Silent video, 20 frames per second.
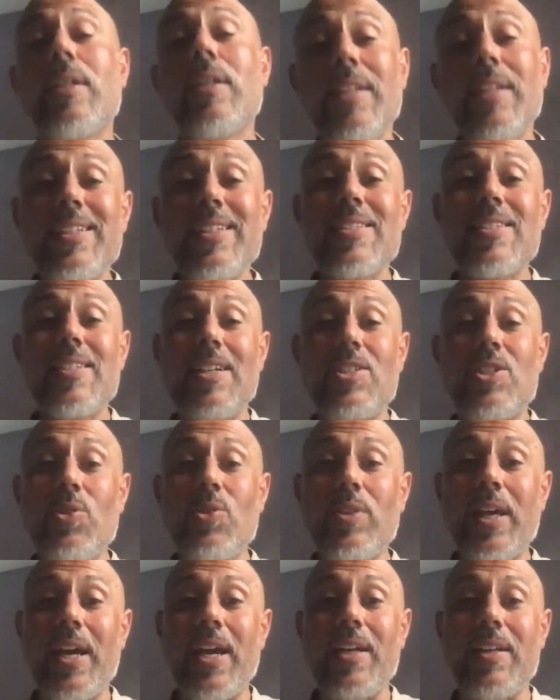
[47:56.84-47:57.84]
I'd like to
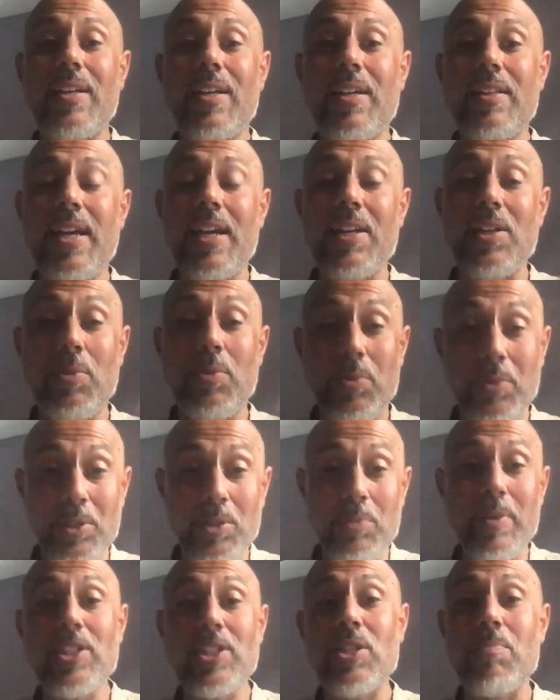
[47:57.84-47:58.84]
say too that
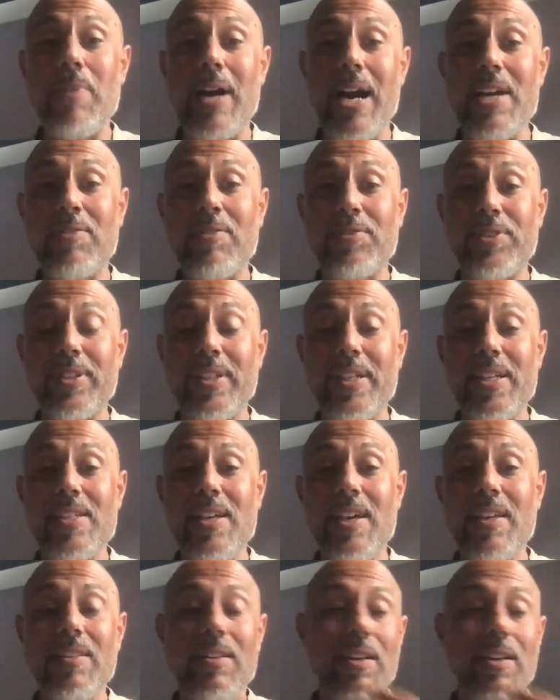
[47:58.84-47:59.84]
when you mentioned mindfulness,